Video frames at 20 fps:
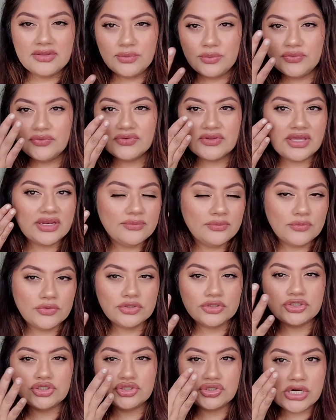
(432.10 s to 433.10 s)
it was kind of
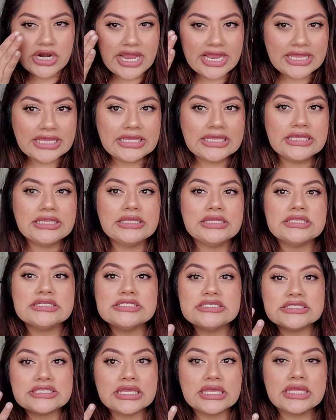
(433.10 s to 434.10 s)
more dragging the
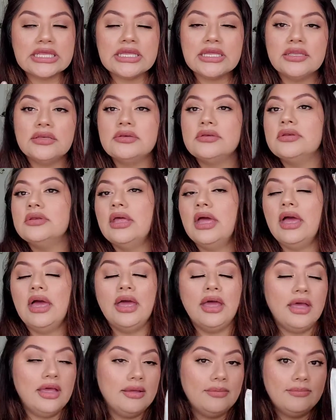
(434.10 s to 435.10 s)
skin
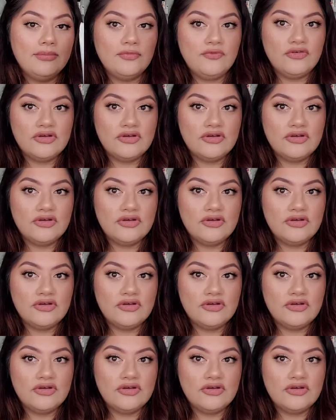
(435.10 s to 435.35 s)
um,